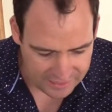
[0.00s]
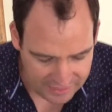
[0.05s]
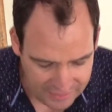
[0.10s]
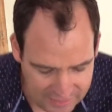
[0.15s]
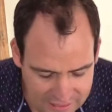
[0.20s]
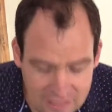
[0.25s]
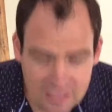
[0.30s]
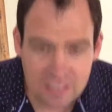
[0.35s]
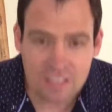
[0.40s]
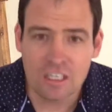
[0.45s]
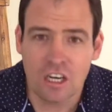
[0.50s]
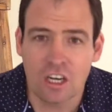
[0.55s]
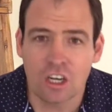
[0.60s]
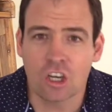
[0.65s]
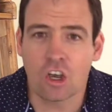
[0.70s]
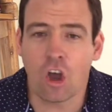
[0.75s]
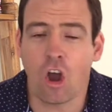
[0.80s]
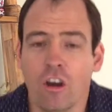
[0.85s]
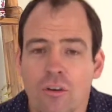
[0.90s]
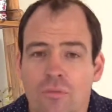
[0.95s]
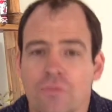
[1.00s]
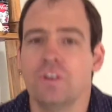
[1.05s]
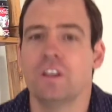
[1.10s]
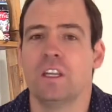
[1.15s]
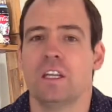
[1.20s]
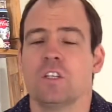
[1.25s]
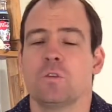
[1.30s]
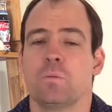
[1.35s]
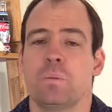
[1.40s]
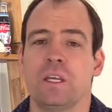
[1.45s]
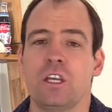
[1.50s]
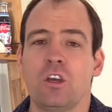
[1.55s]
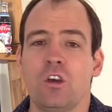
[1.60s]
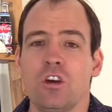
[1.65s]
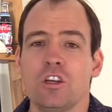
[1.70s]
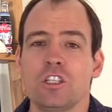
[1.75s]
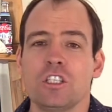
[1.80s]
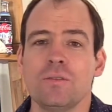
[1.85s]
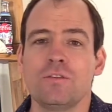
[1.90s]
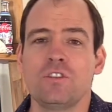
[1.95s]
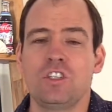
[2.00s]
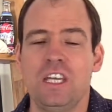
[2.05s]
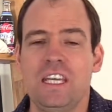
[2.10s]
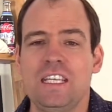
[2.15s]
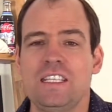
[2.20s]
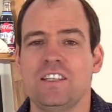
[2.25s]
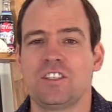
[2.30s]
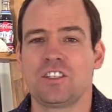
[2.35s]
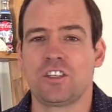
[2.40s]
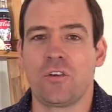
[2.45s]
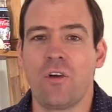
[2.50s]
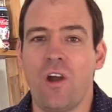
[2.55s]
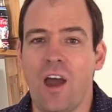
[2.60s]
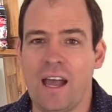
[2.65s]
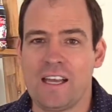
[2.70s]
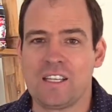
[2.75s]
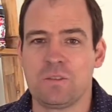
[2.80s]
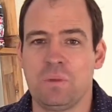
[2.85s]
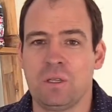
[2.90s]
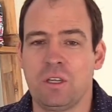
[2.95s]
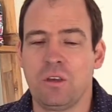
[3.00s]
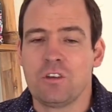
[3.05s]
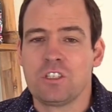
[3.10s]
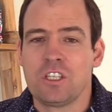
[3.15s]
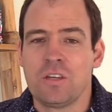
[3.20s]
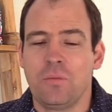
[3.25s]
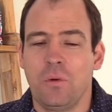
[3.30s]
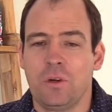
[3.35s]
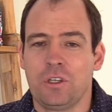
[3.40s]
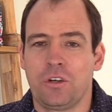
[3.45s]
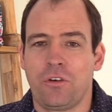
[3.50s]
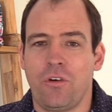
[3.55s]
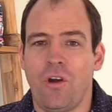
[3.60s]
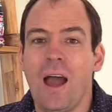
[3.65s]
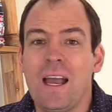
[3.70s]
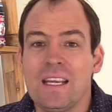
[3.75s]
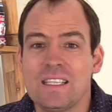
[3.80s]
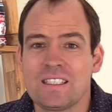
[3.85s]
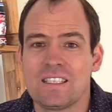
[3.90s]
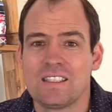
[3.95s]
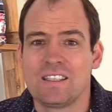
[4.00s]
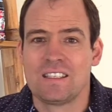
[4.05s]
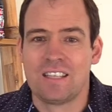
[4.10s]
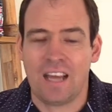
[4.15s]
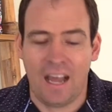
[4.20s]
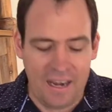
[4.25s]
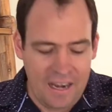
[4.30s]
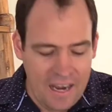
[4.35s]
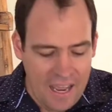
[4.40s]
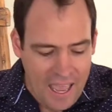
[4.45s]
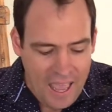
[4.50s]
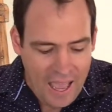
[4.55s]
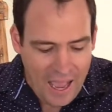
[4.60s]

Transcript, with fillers: In confidence, because of Jesus Christ, because of what Christ has done,